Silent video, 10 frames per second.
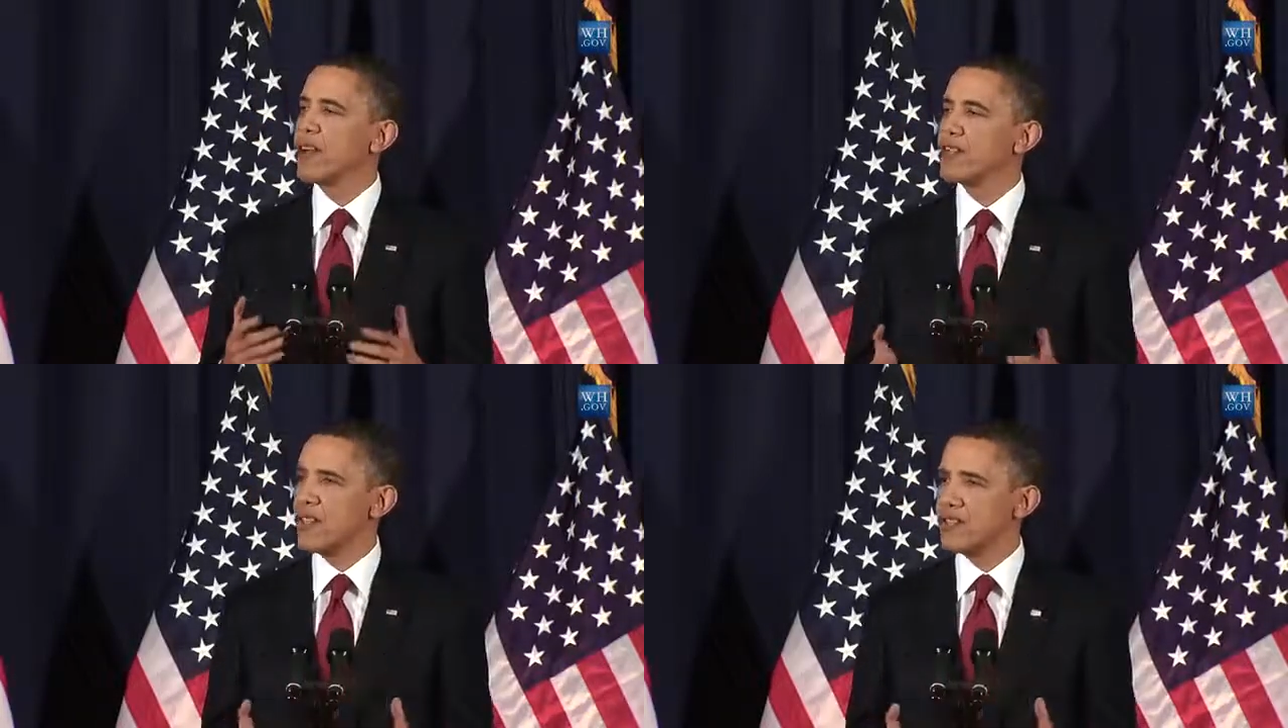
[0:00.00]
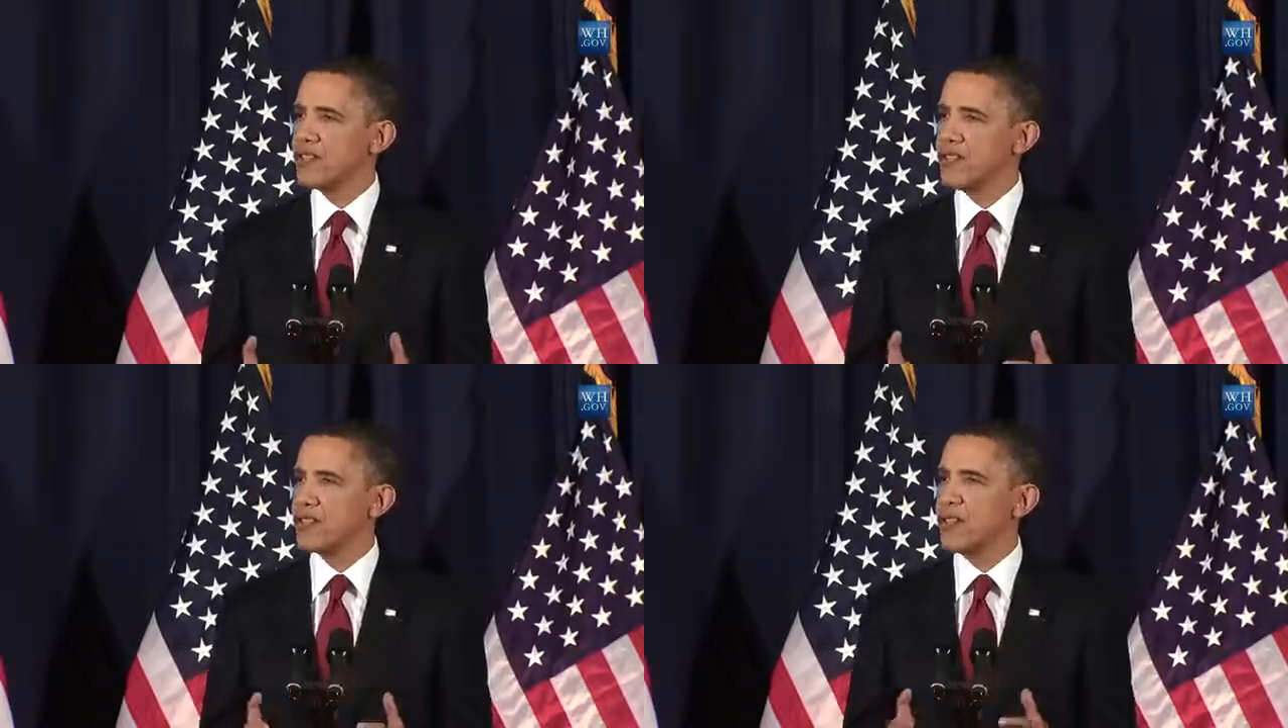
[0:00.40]

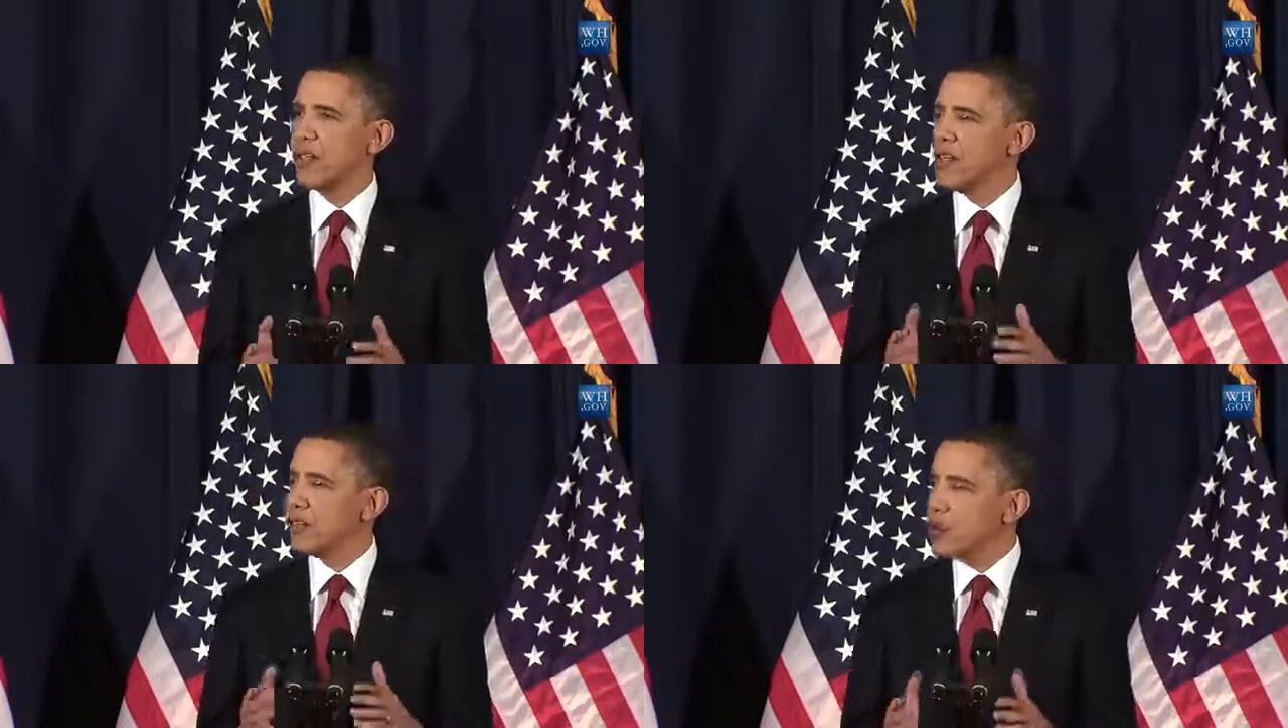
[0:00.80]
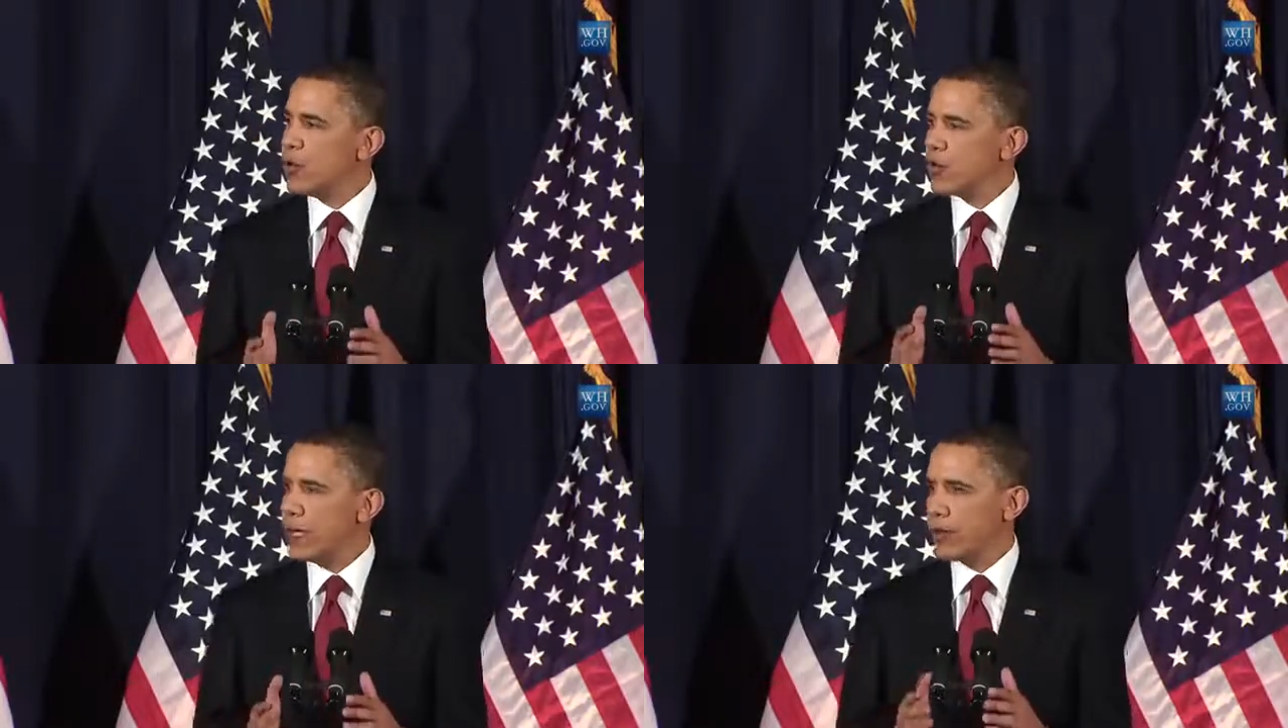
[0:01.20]
assistance to
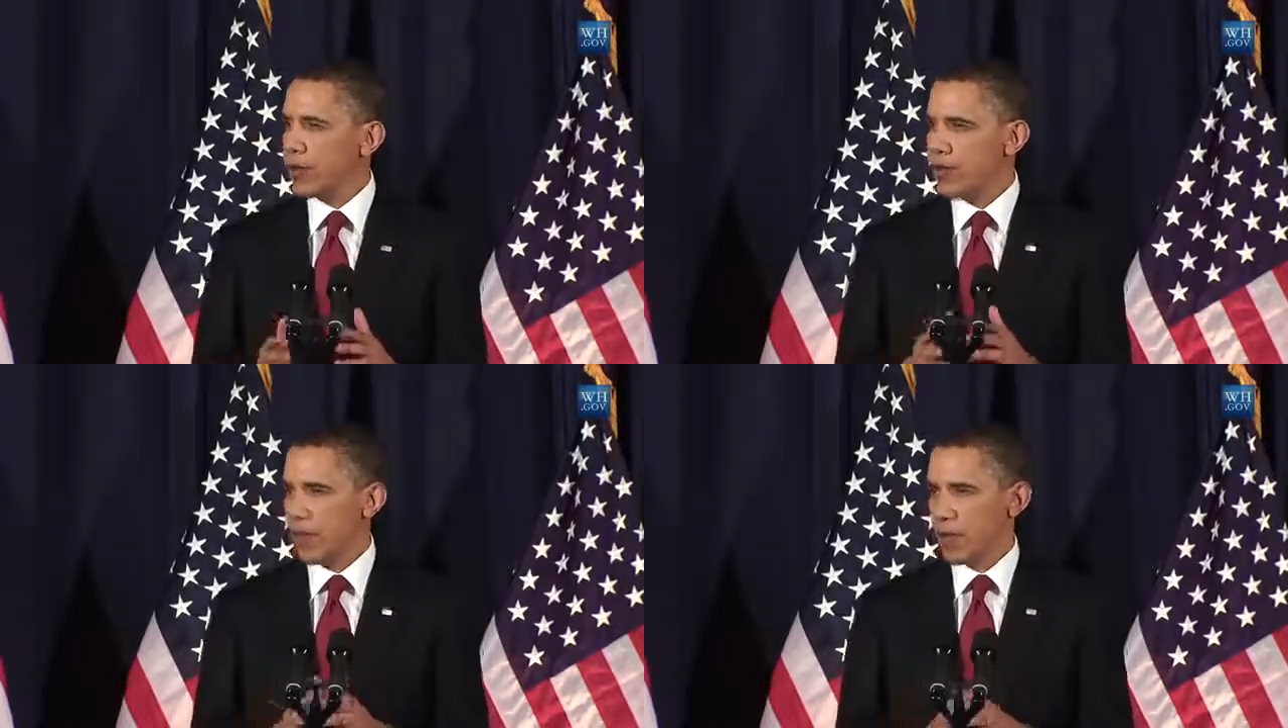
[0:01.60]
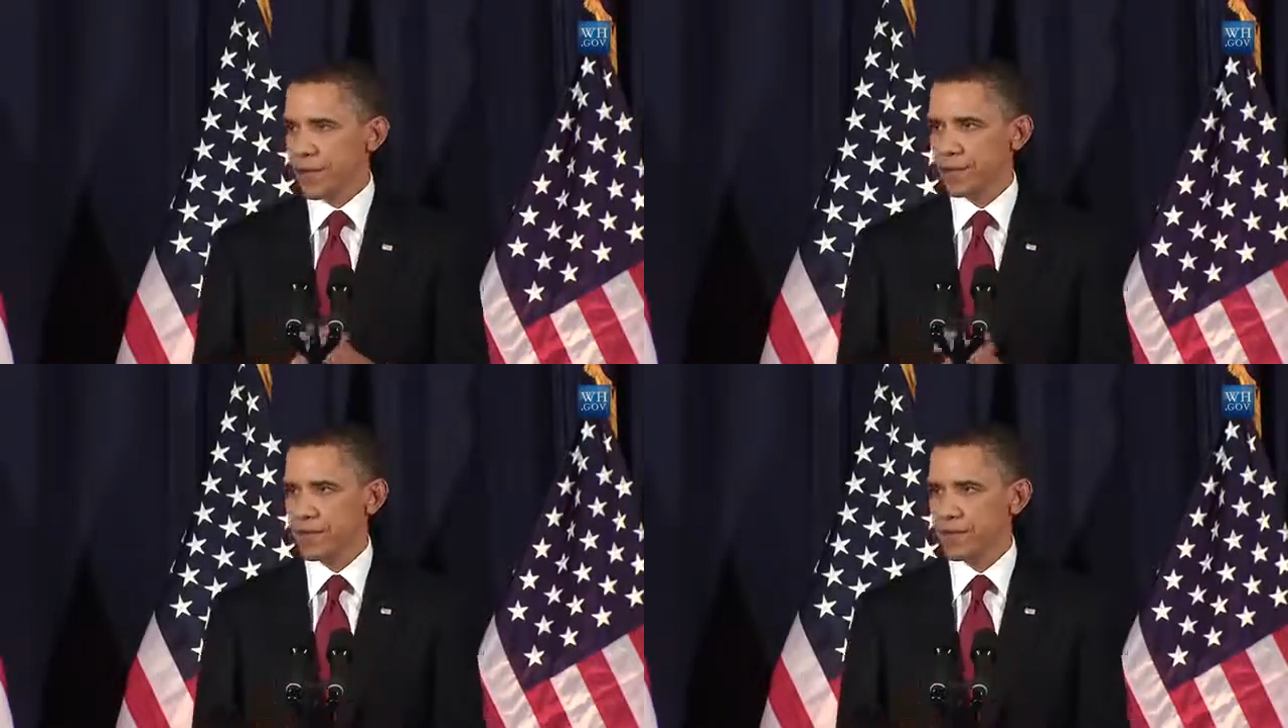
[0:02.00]
the people of Libya